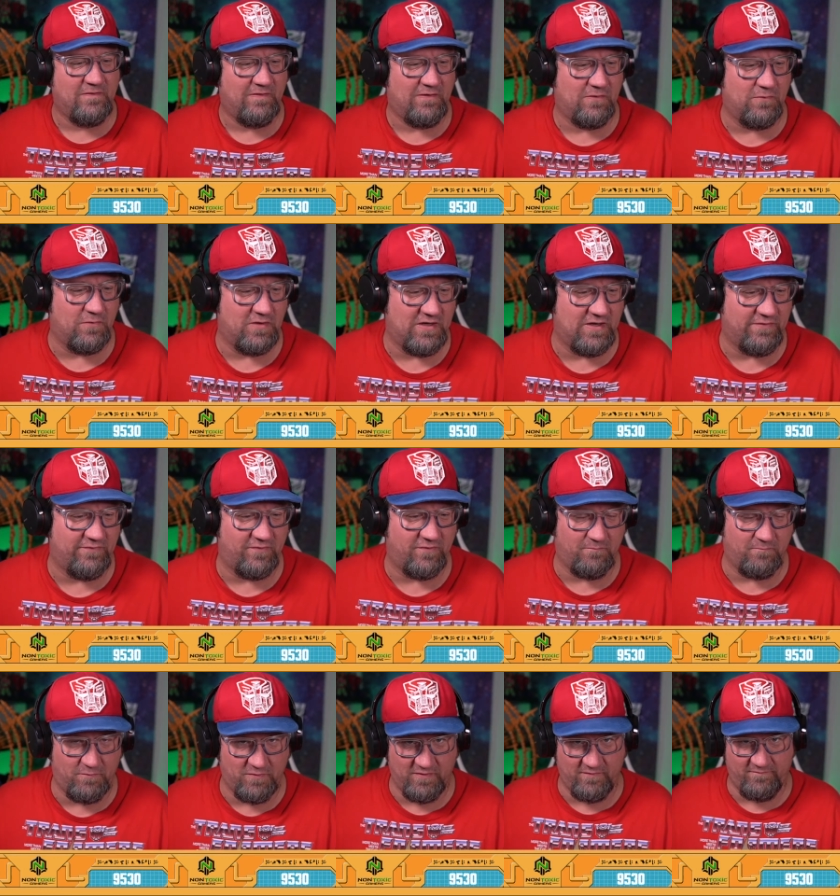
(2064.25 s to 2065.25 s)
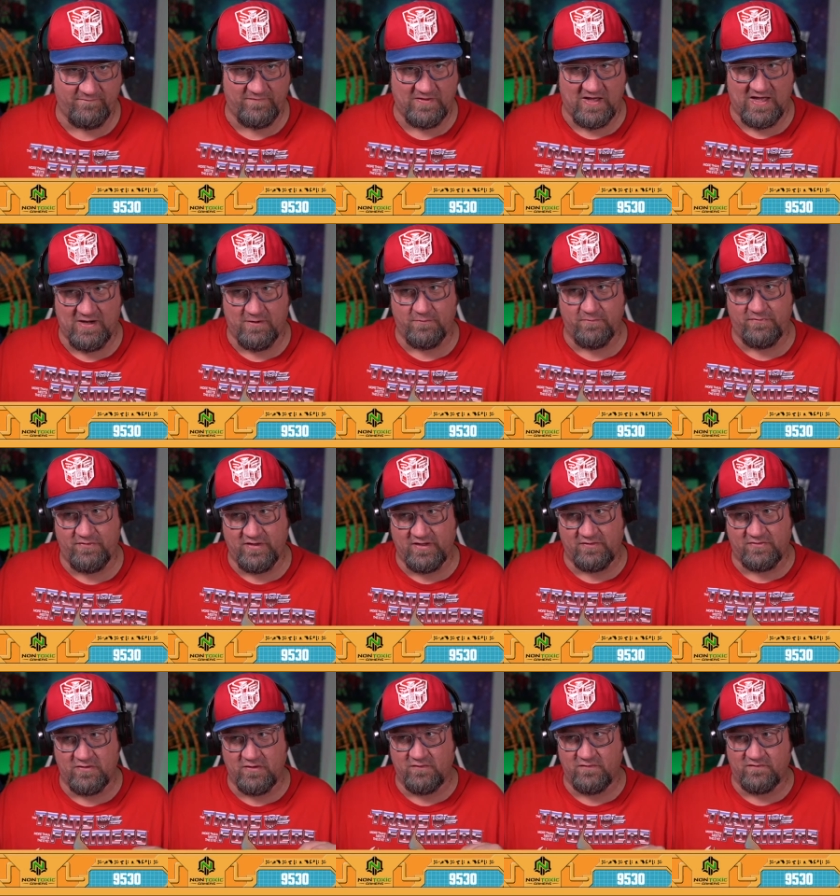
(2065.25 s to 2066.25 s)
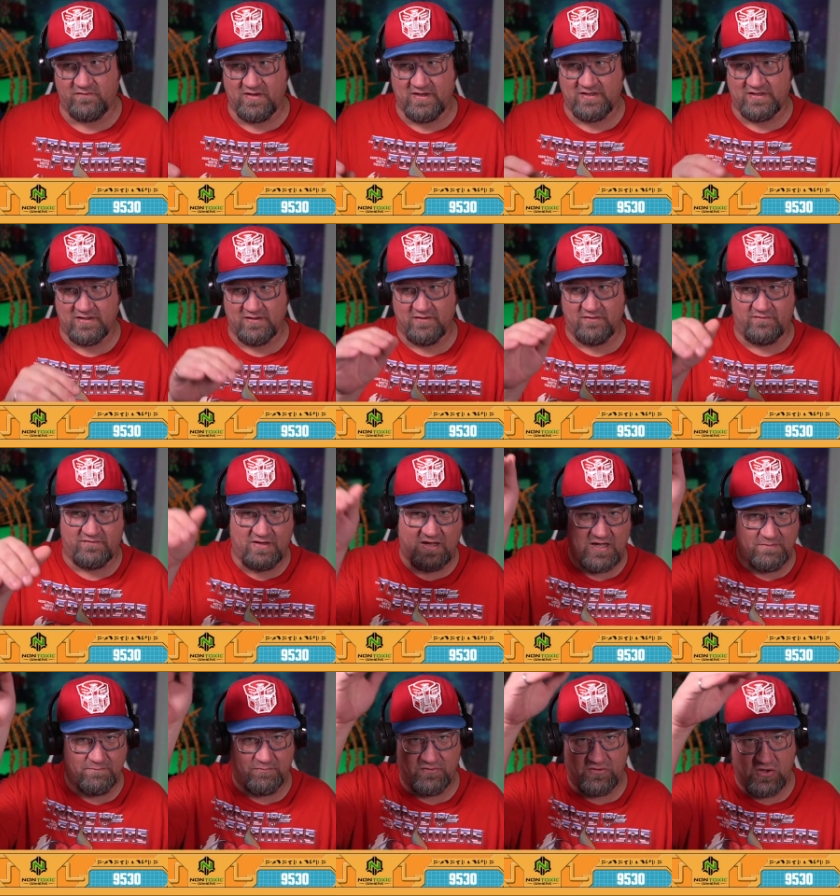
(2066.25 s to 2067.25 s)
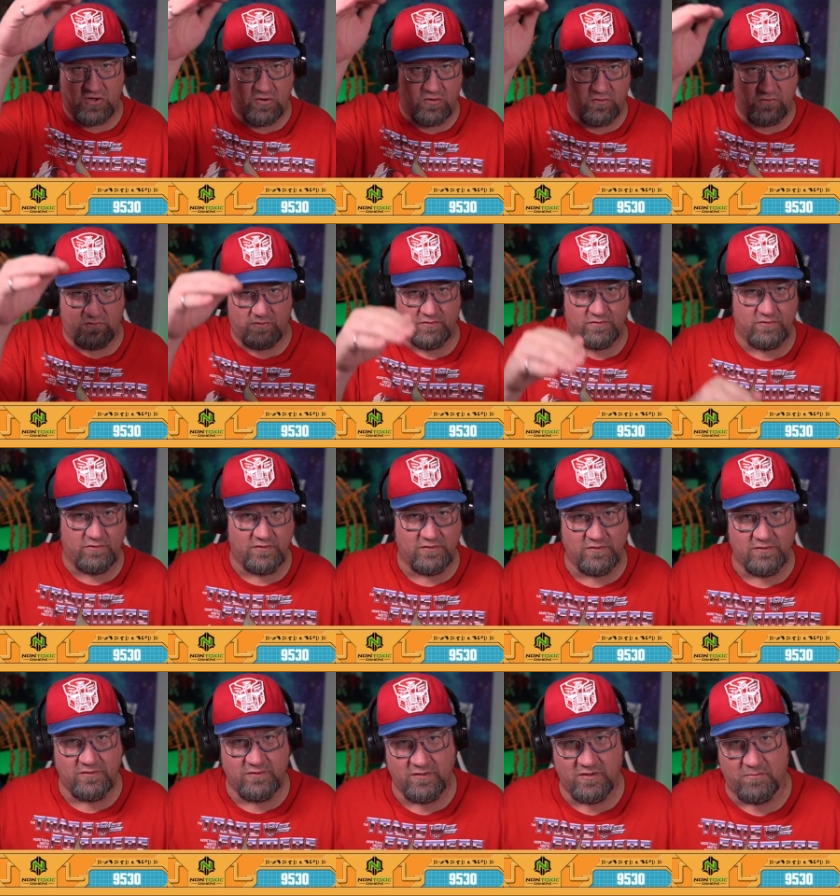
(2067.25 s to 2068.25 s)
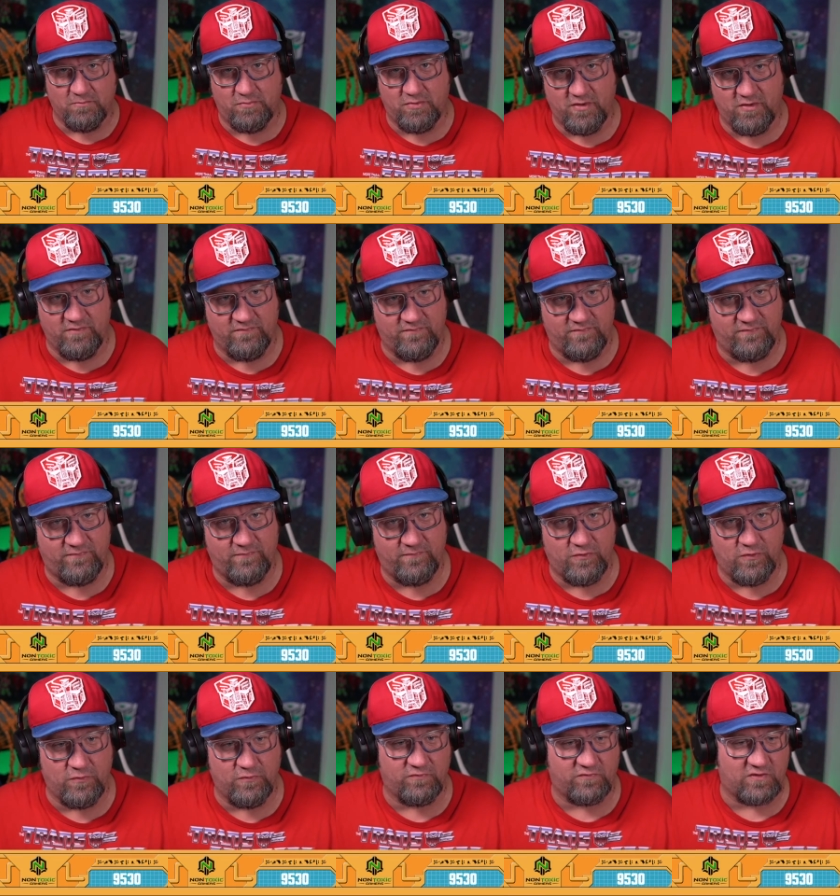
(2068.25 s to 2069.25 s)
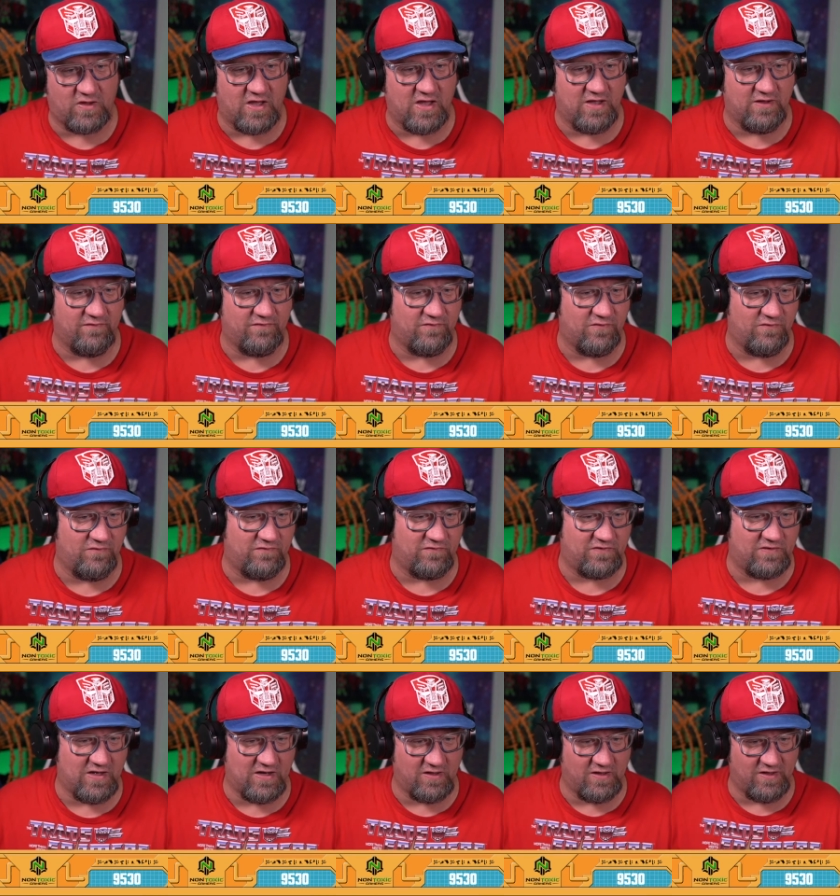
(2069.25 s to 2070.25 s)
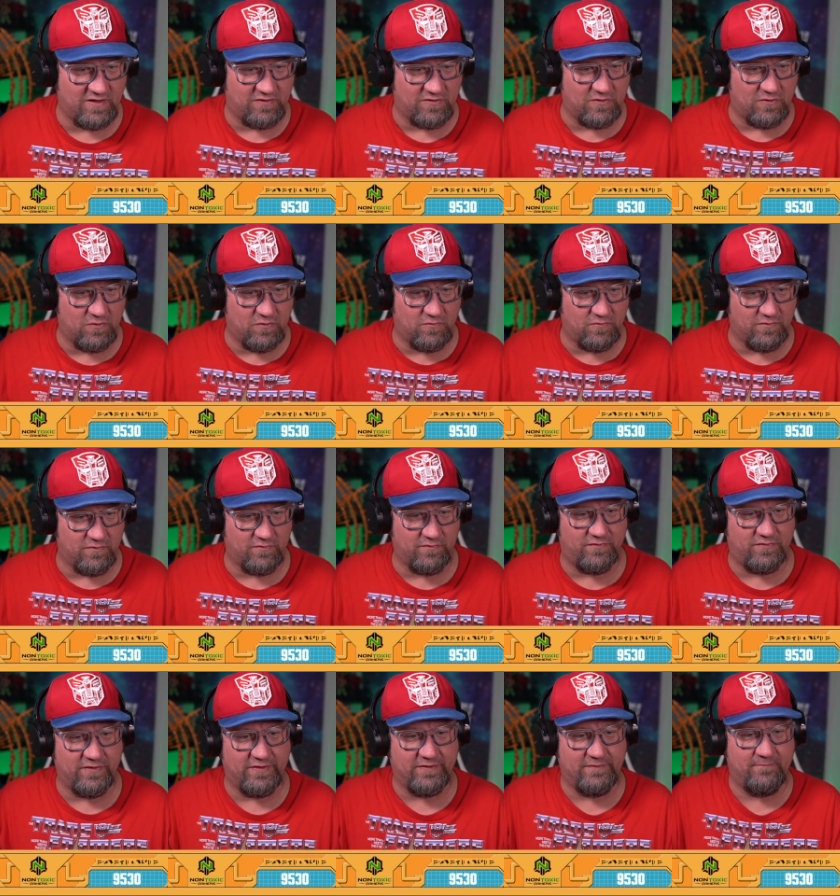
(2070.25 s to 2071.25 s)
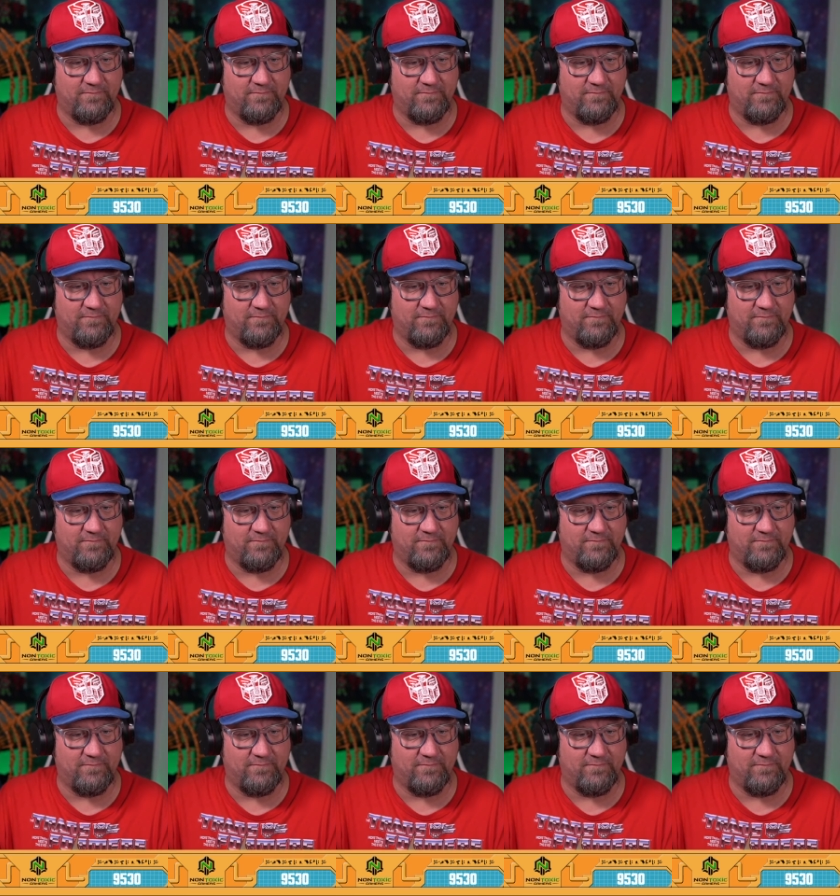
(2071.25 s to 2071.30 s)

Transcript: Or whatever. But I don't think there's like a top dog above those guys. They're just kind of like their own little thing.